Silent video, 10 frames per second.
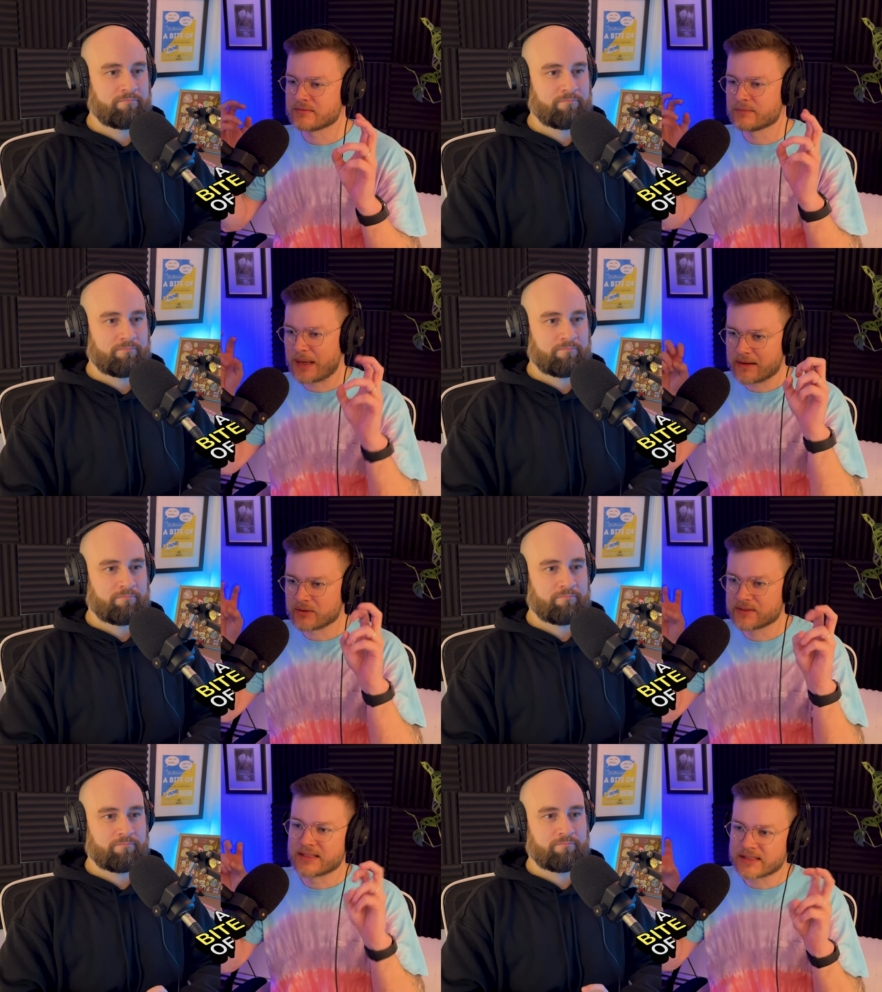
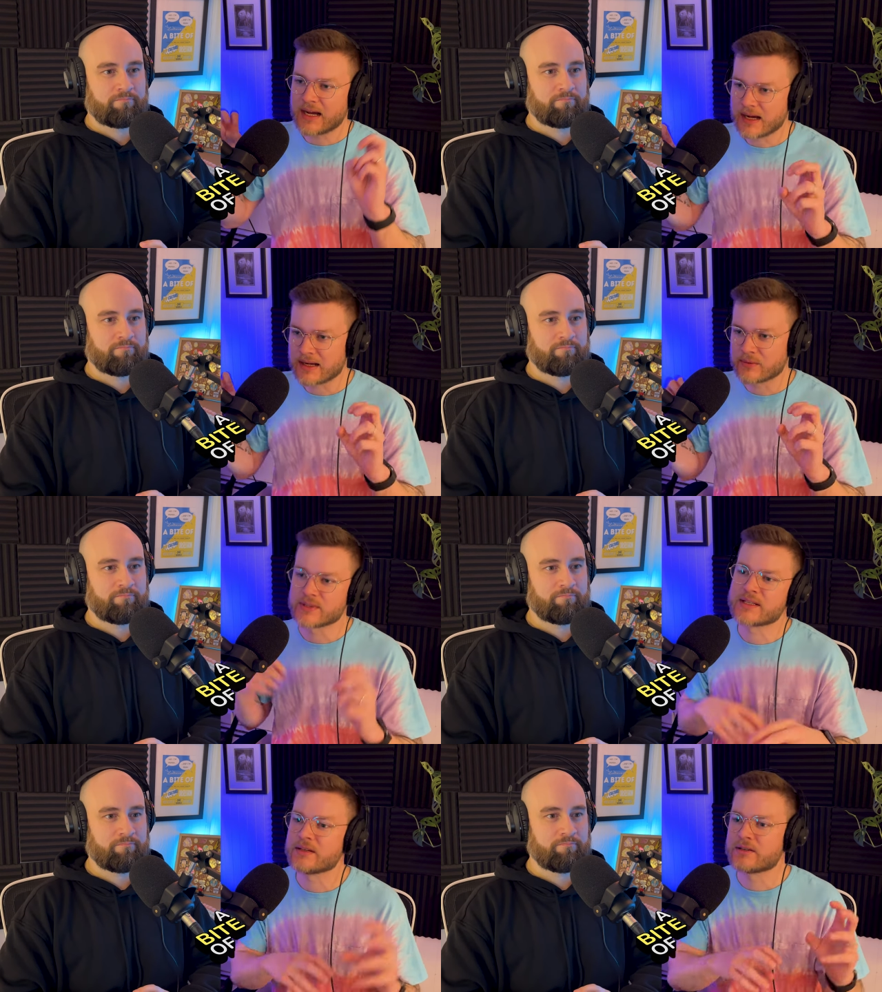Speaker 1: battled the sky
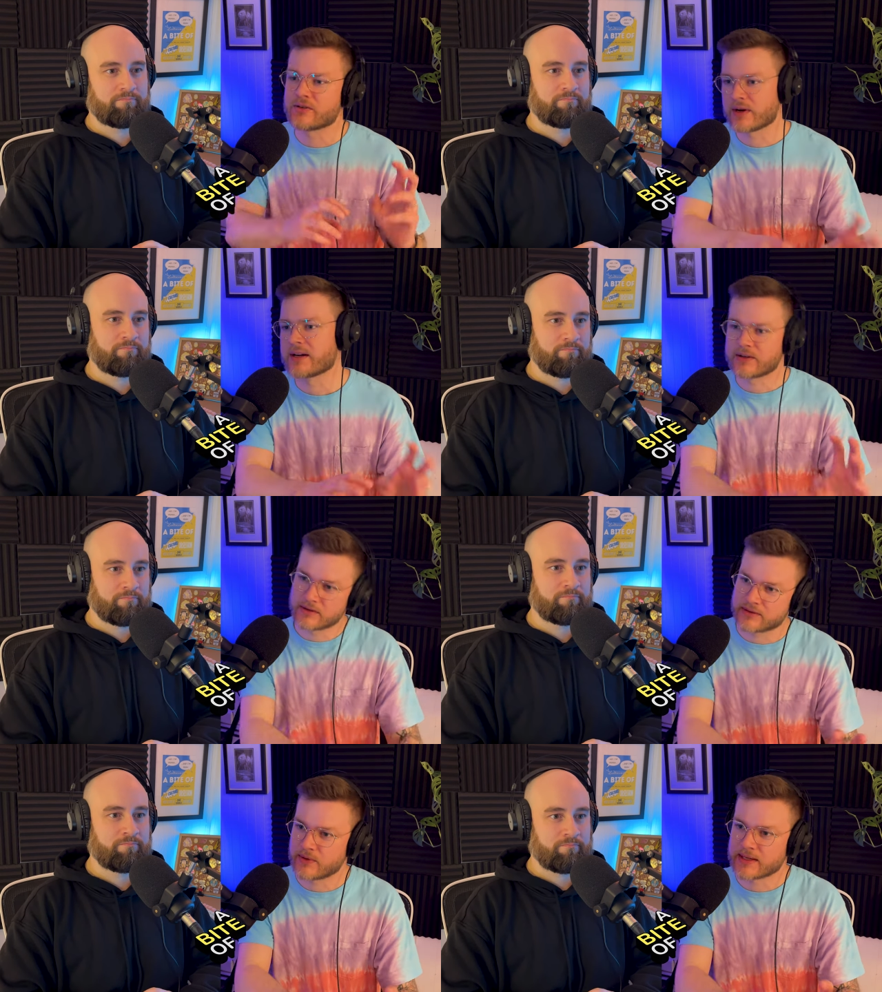was he created
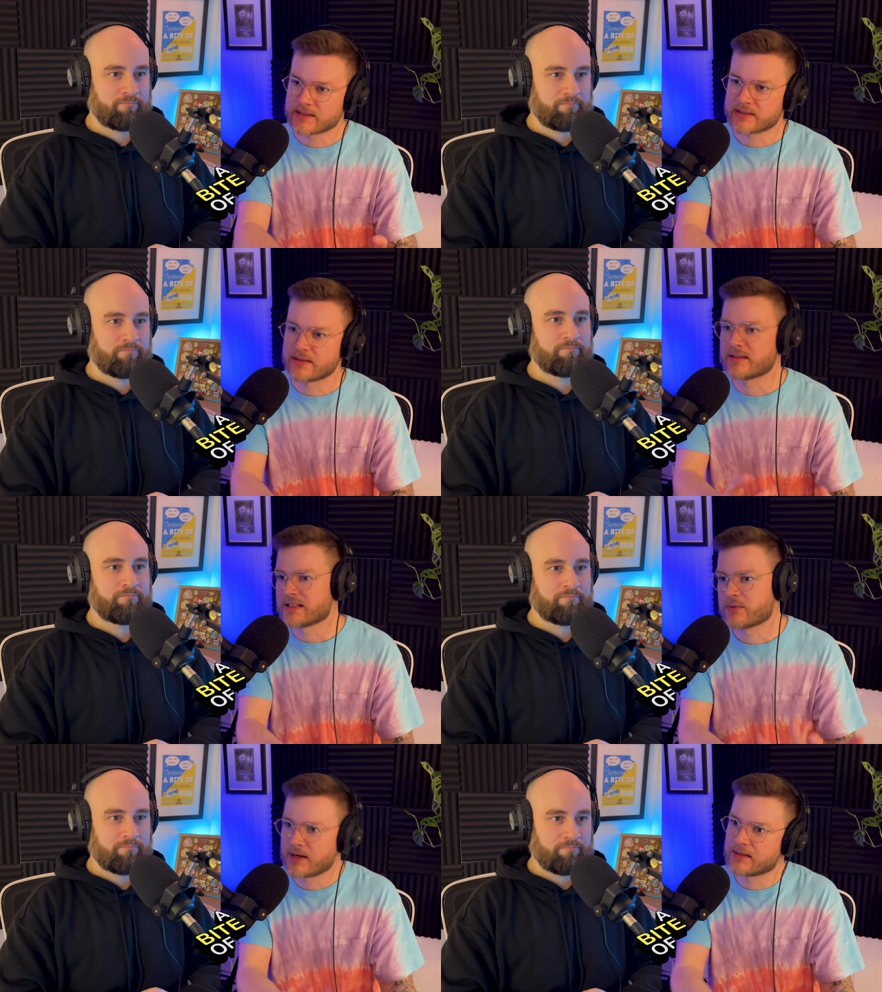earthquakes. And
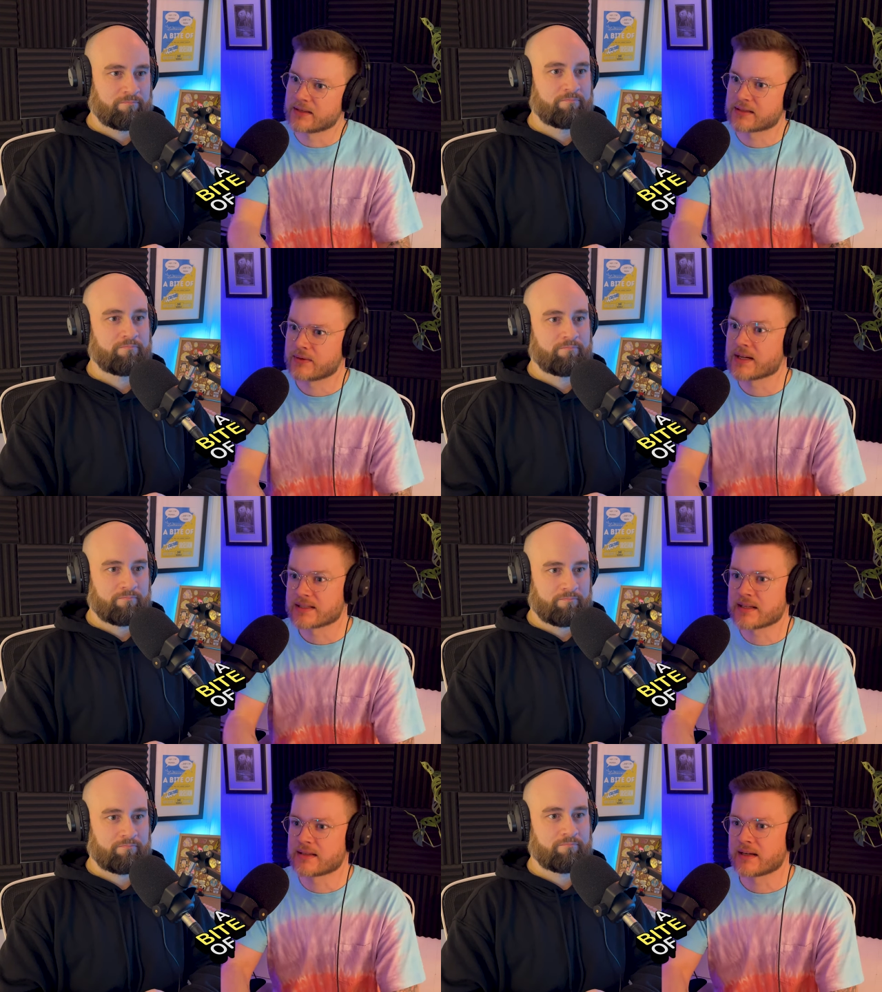that's why Alecto had
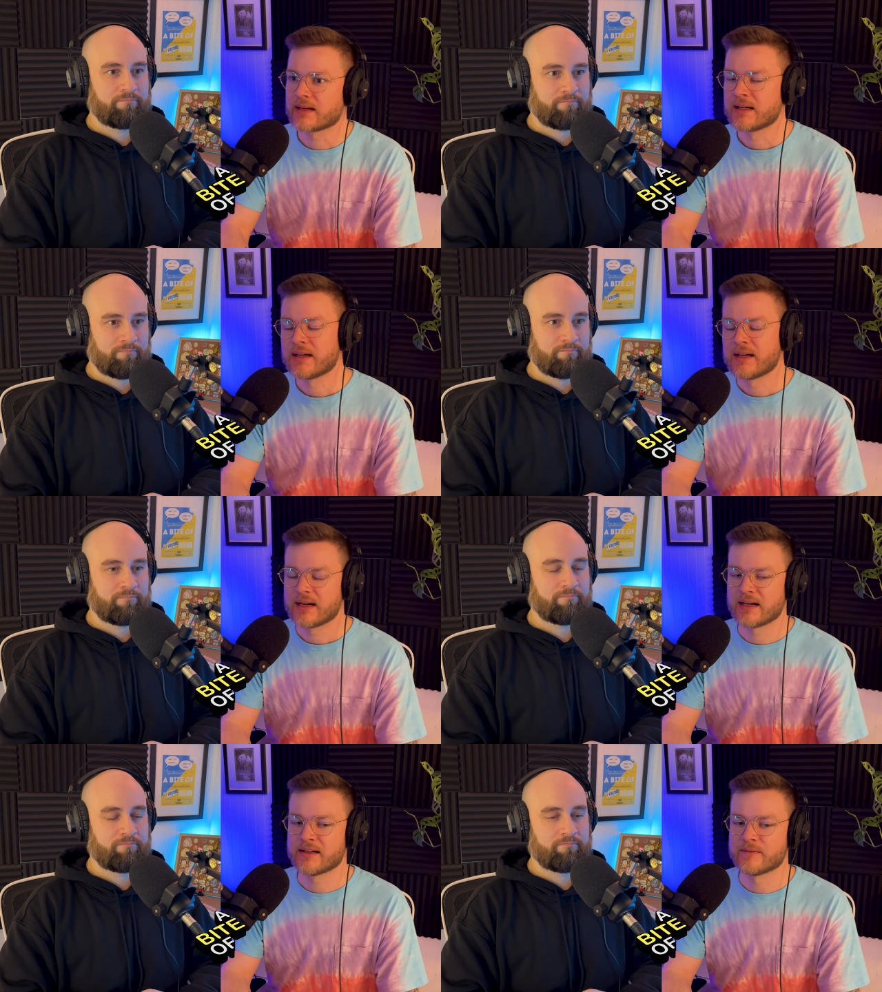said that.
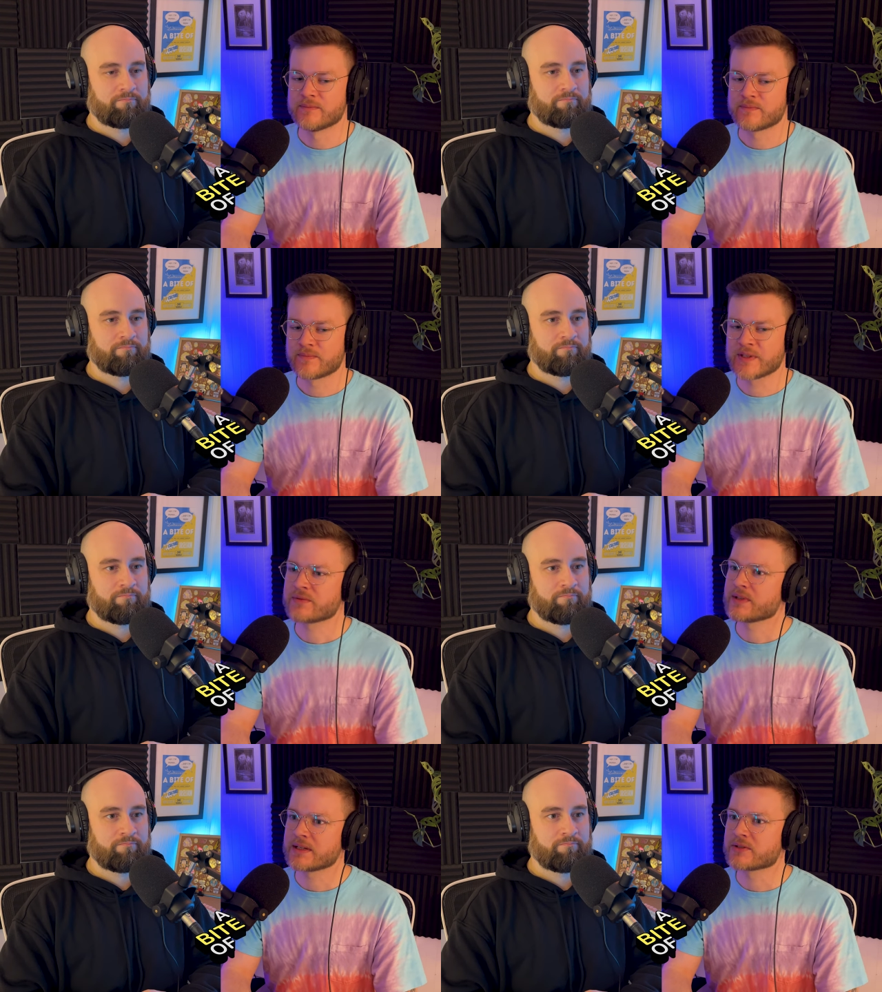It's
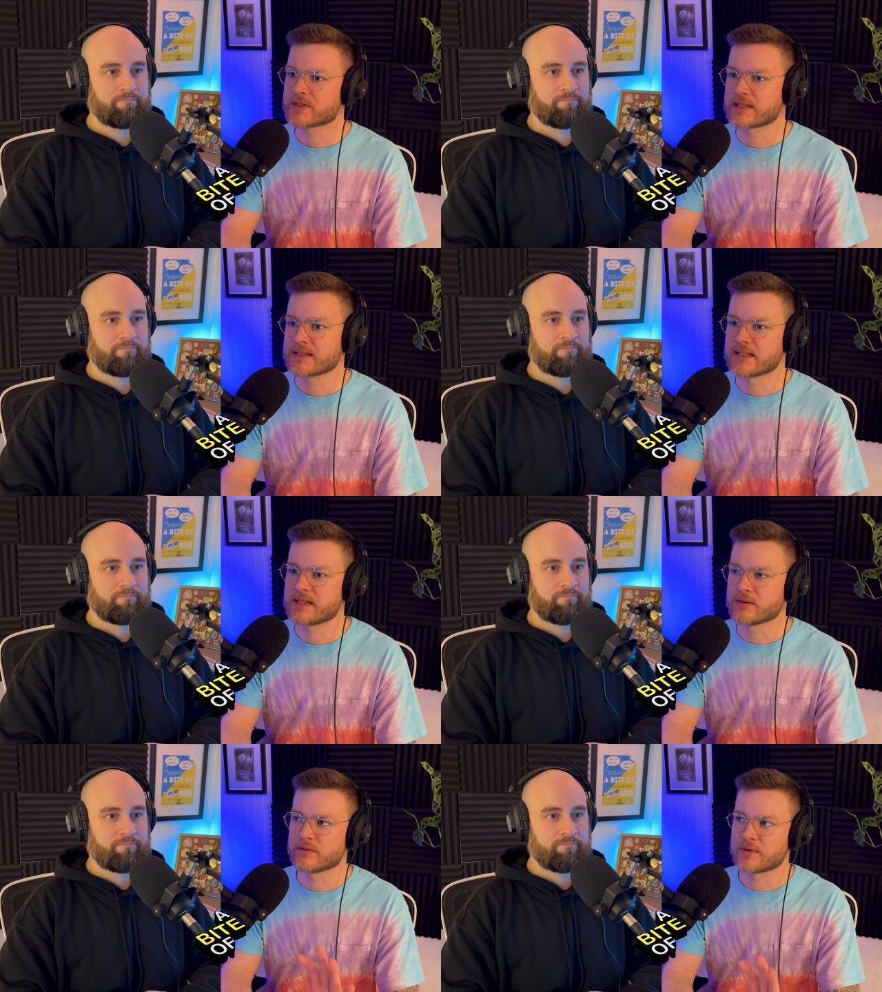really interesting to
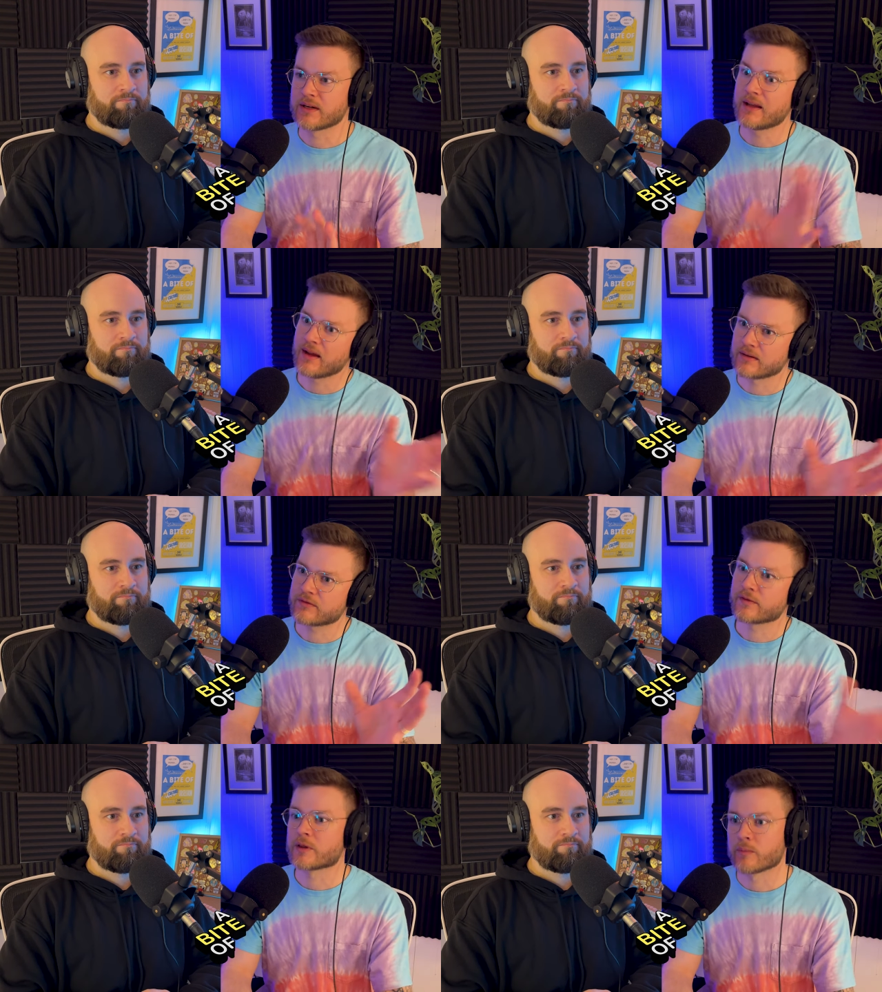hear again
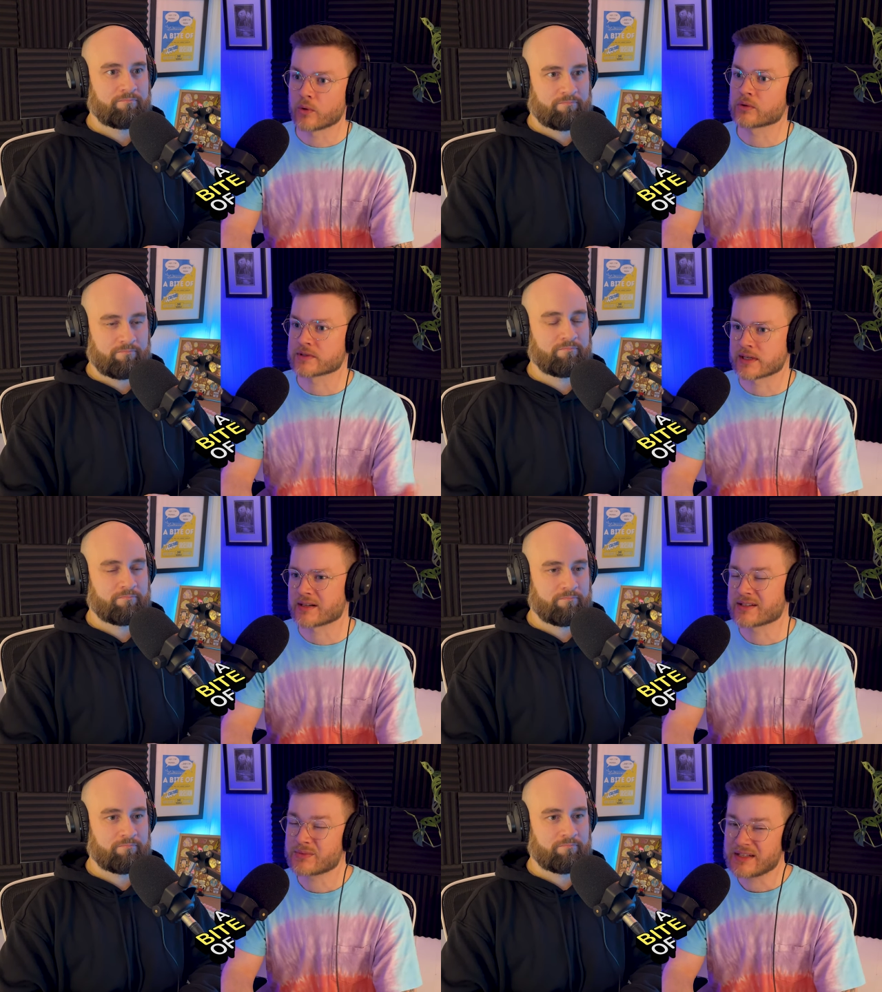from the mortal
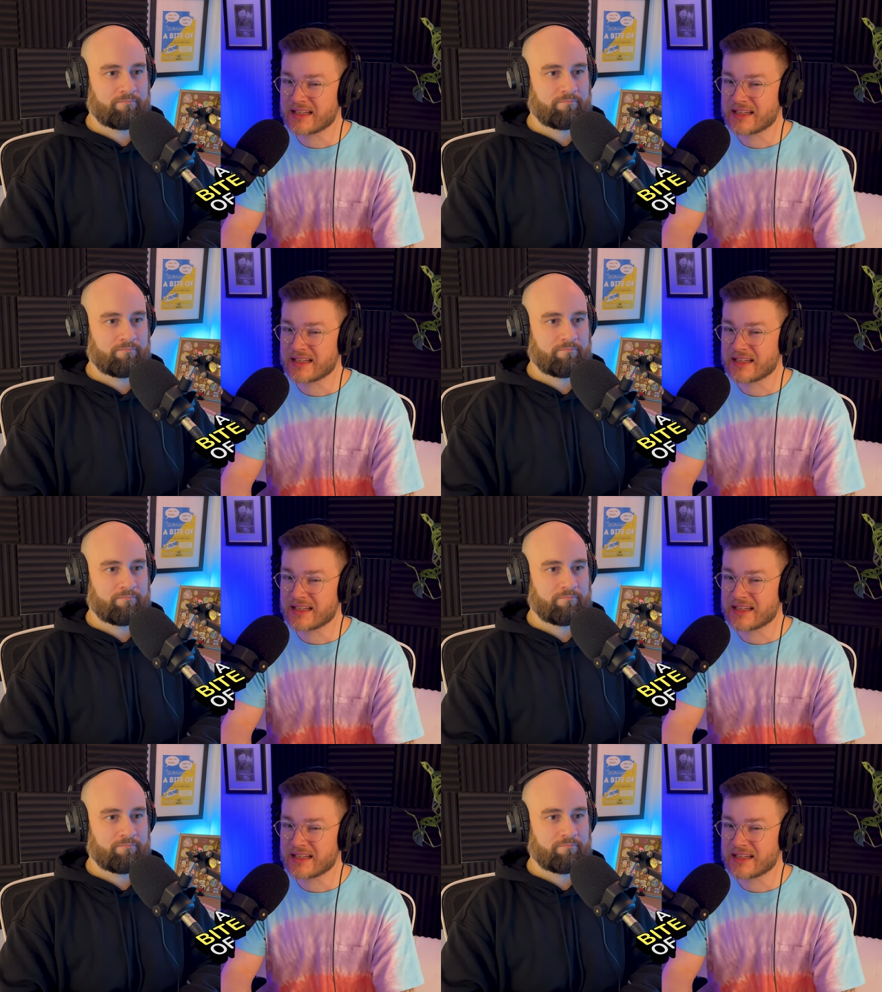side, because we